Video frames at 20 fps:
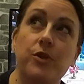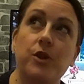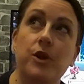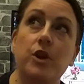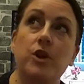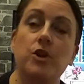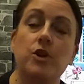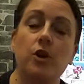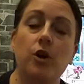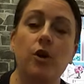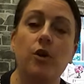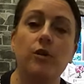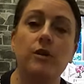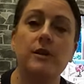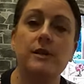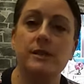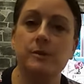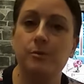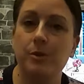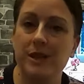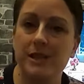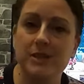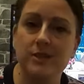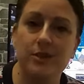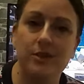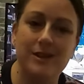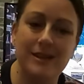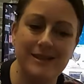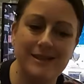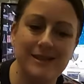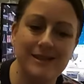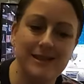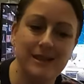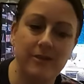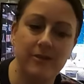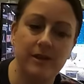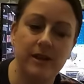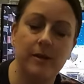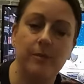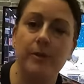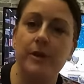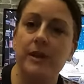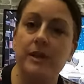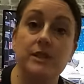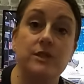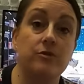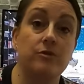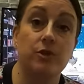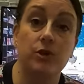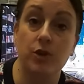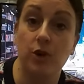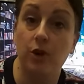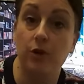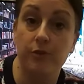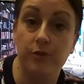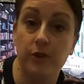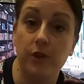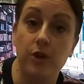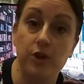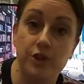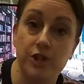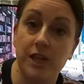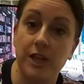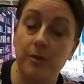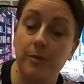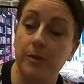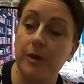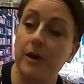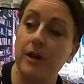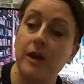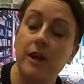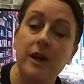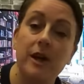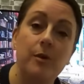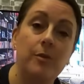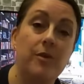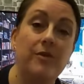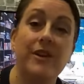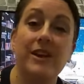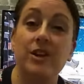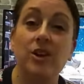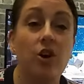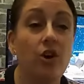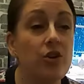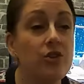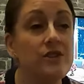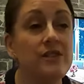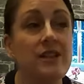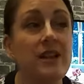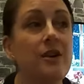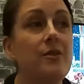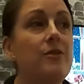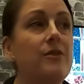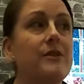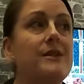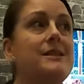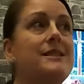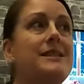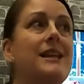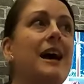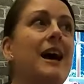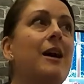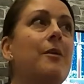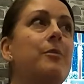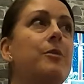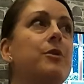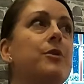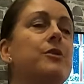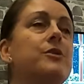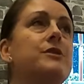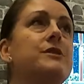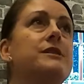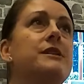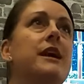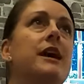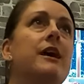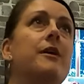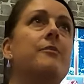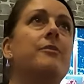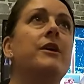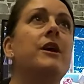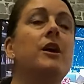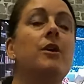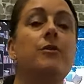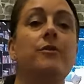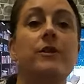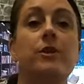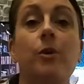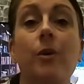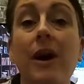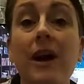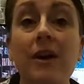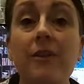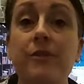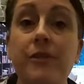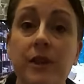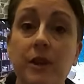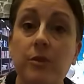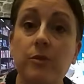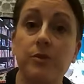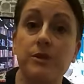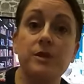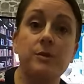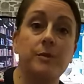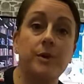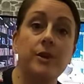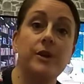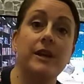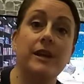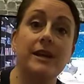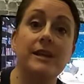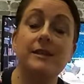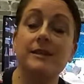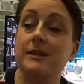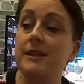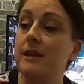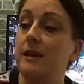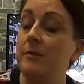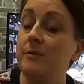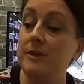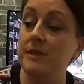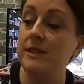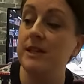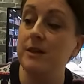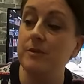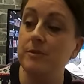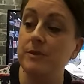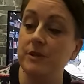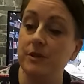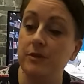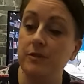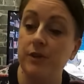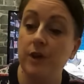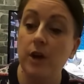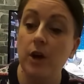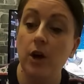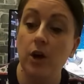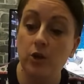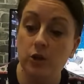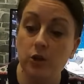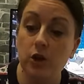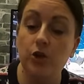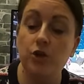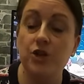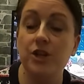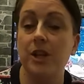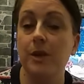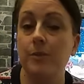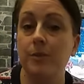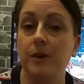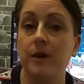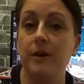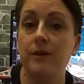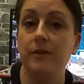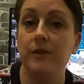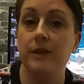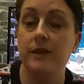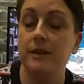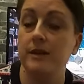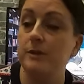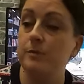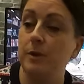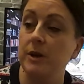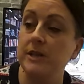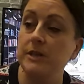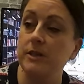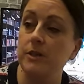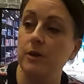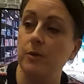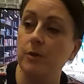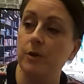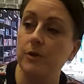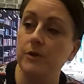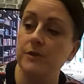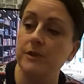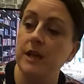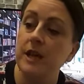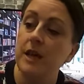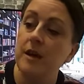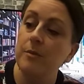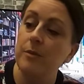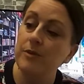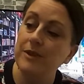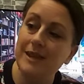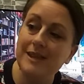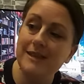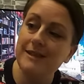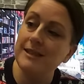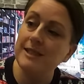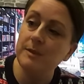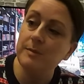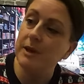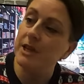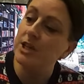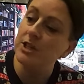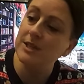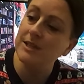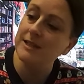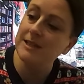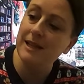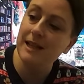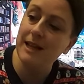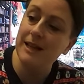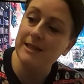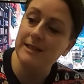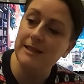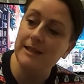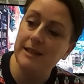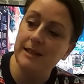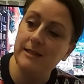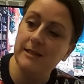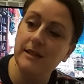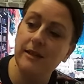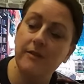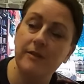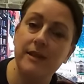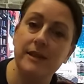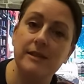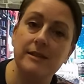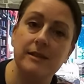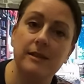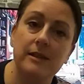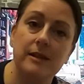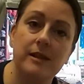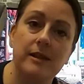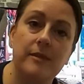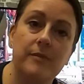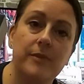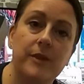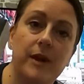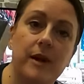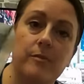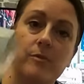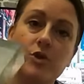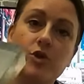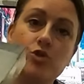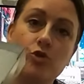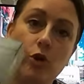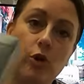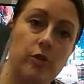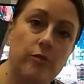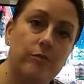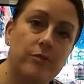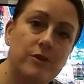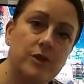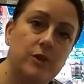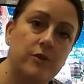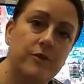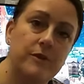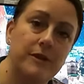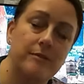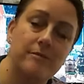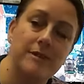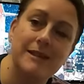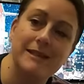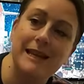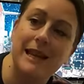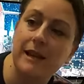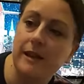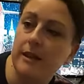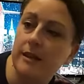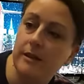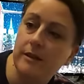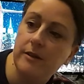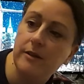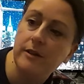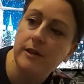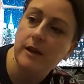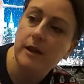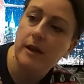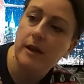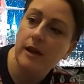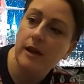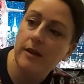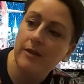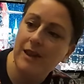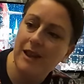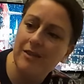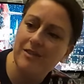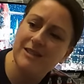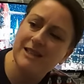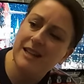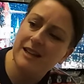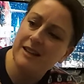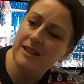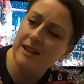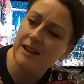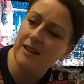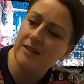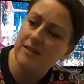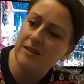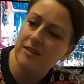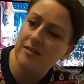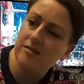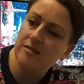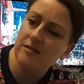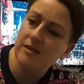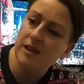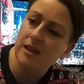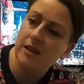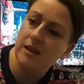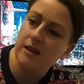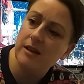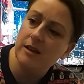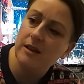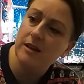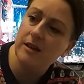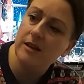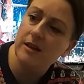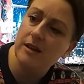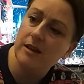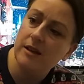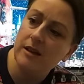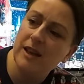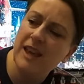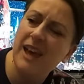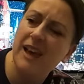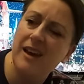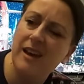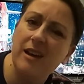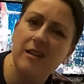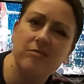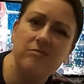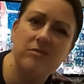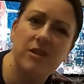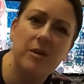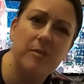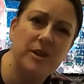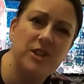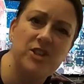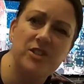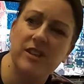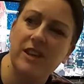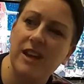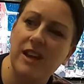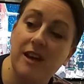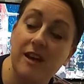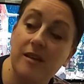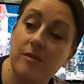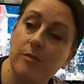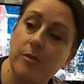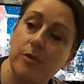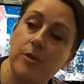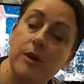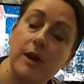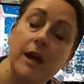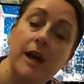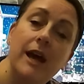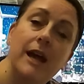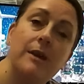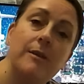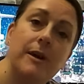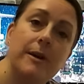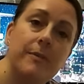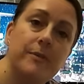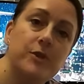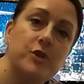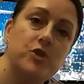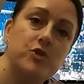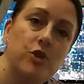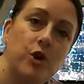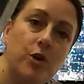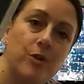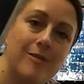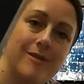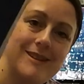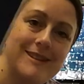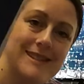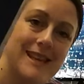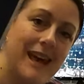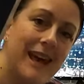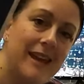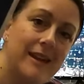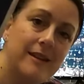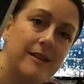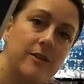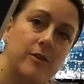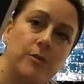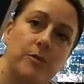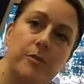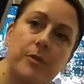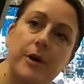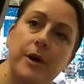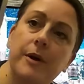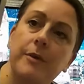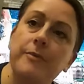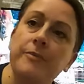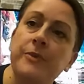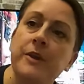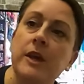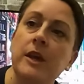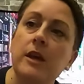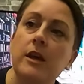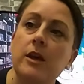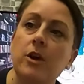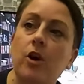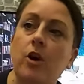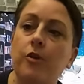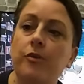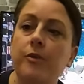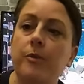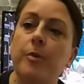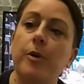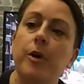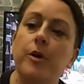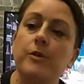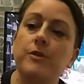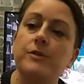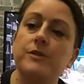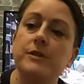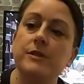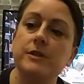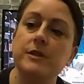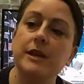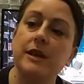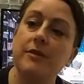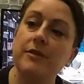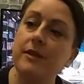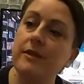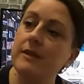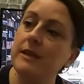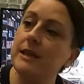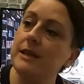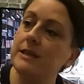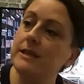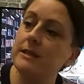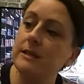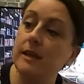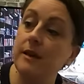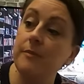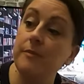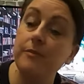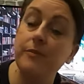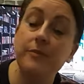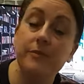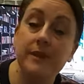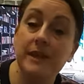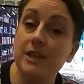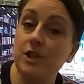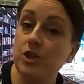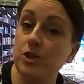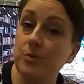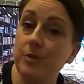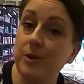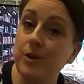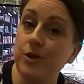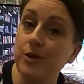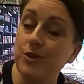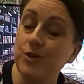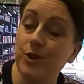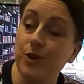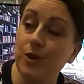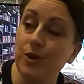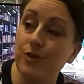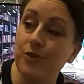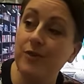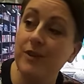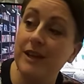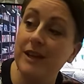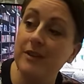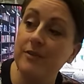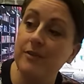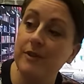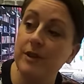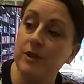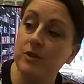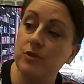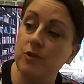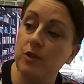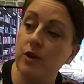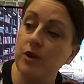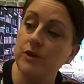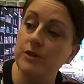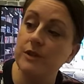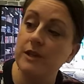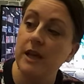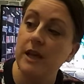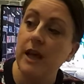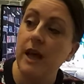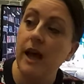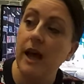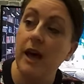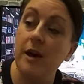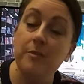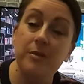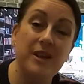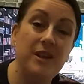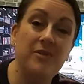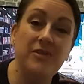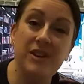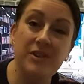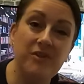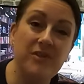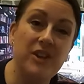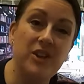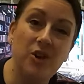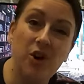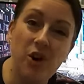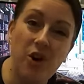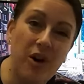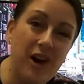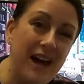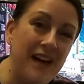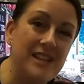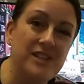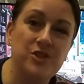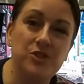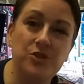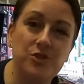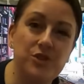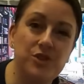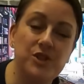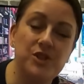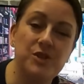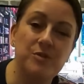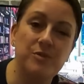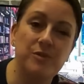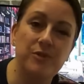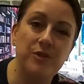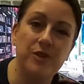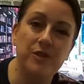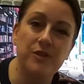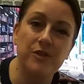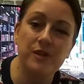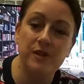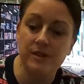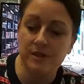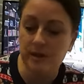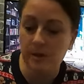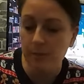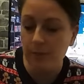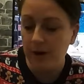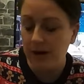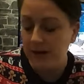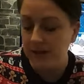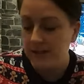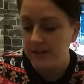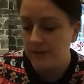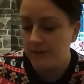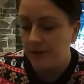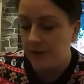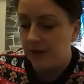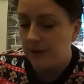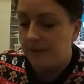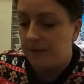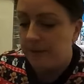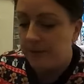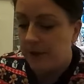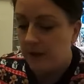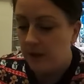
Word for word: that are not Nespresso necessarily, because they're an awful lot cheaper. We've had Costa, we've had Starbucks, we've had quite a few, to be honest, in terms of a lot cheaper than Nespresso ones. But these are the specially selected, and these are the strong sort of Italian, they are Italian, aren't they? Yeah, I imagine they are, but anyway, the strong 10 number coffee pods. So I think these should be good, hopefully, fingers crossed. But even if they're not as good as some of the others, the price of them